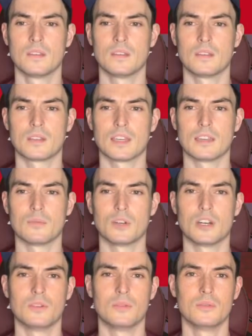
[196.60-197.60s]
Okay,
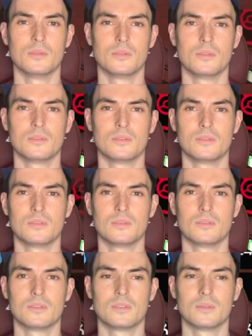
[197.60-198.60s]
well,
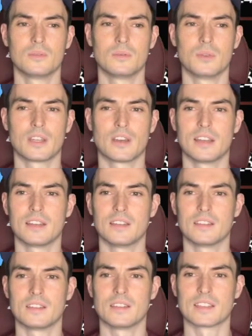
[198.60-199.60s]
we're going
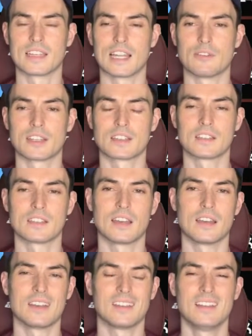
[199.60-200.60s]
into this Calyrex because
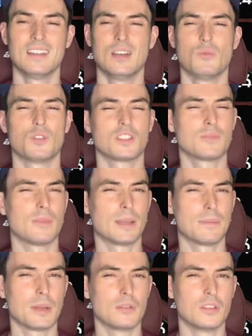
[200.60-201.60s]
what does my
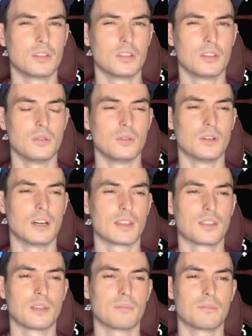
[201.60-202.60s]
opponent do? I
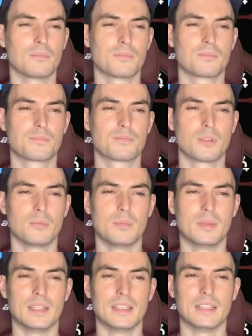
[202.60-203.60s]
think
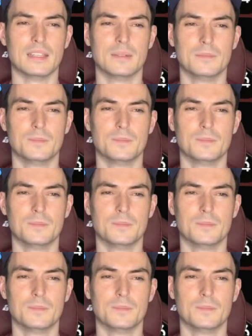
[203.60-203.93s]
probably